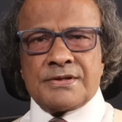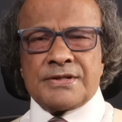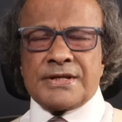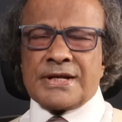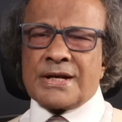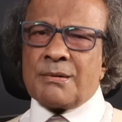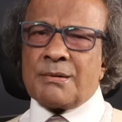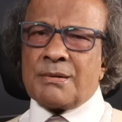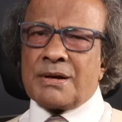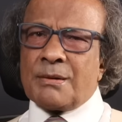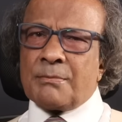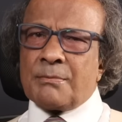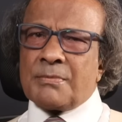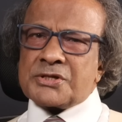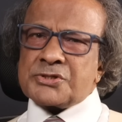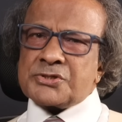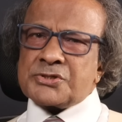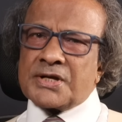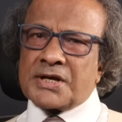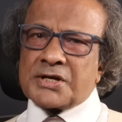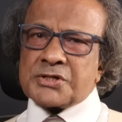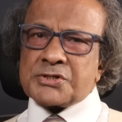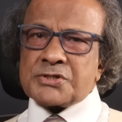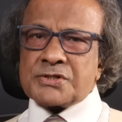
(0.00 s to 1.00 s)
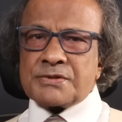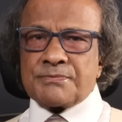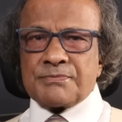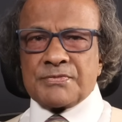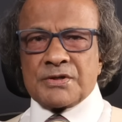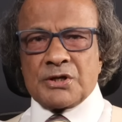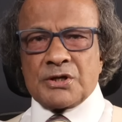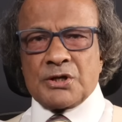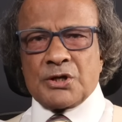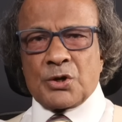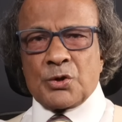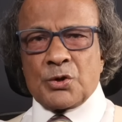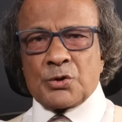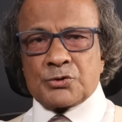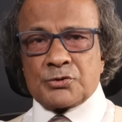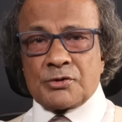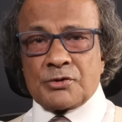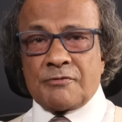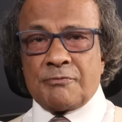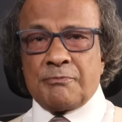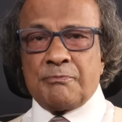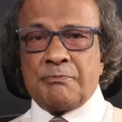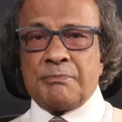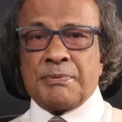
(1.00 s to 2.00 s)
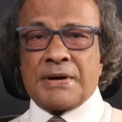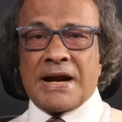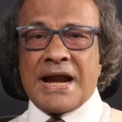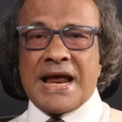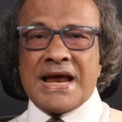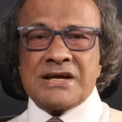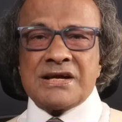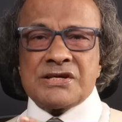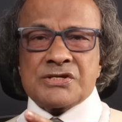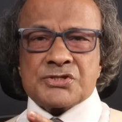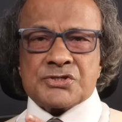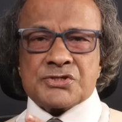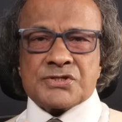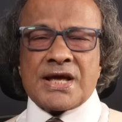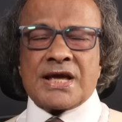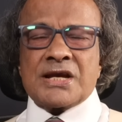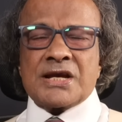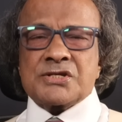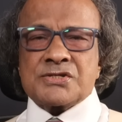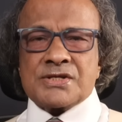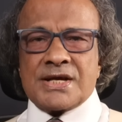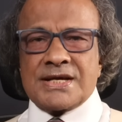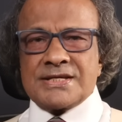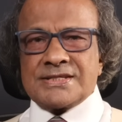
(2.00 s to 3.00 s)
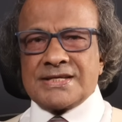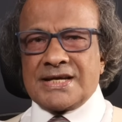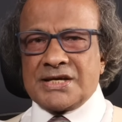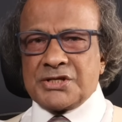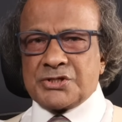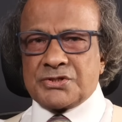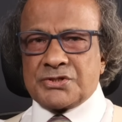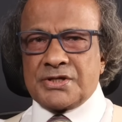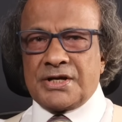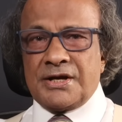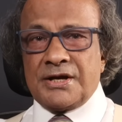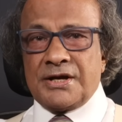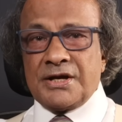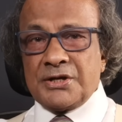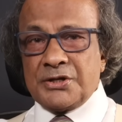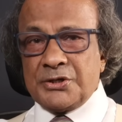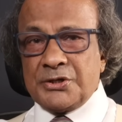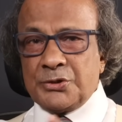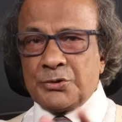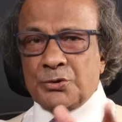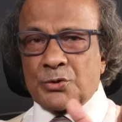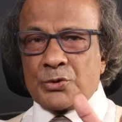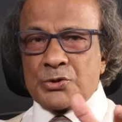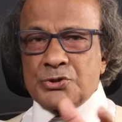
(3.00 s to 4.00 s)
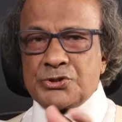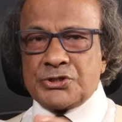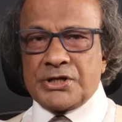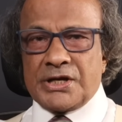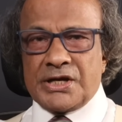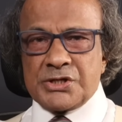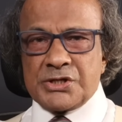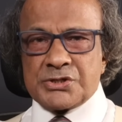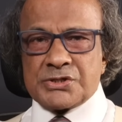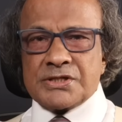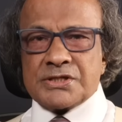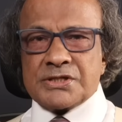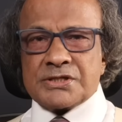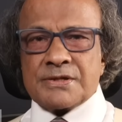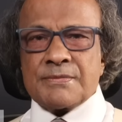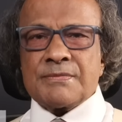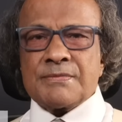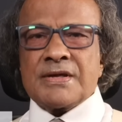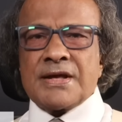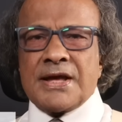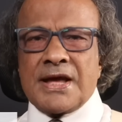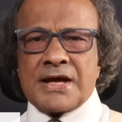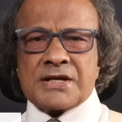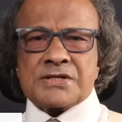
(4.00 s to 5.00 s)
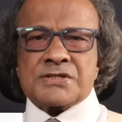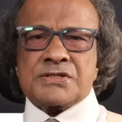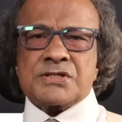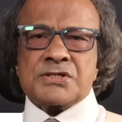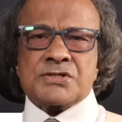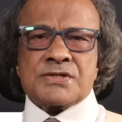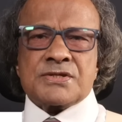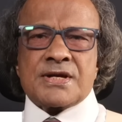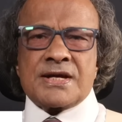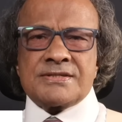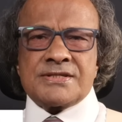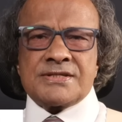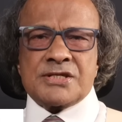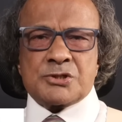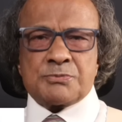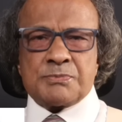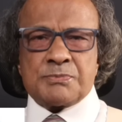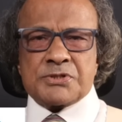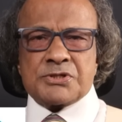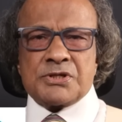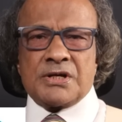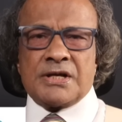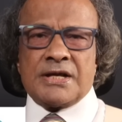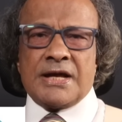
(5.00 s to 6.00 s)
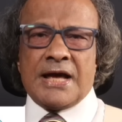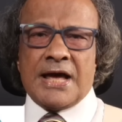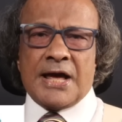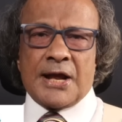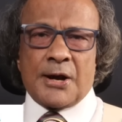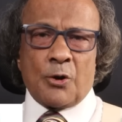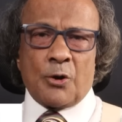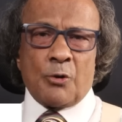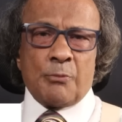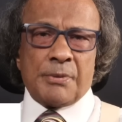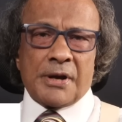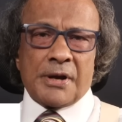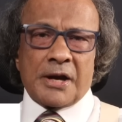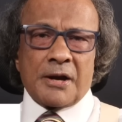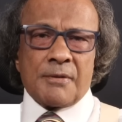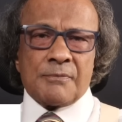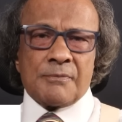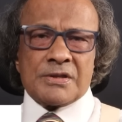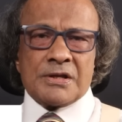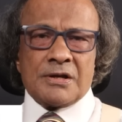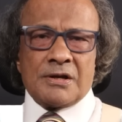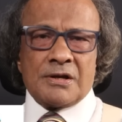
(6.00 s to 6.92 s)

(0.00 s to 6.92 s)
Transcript: Then number six, growth of brain cells, as I said, neurogenesis, exercise, especially aerobic,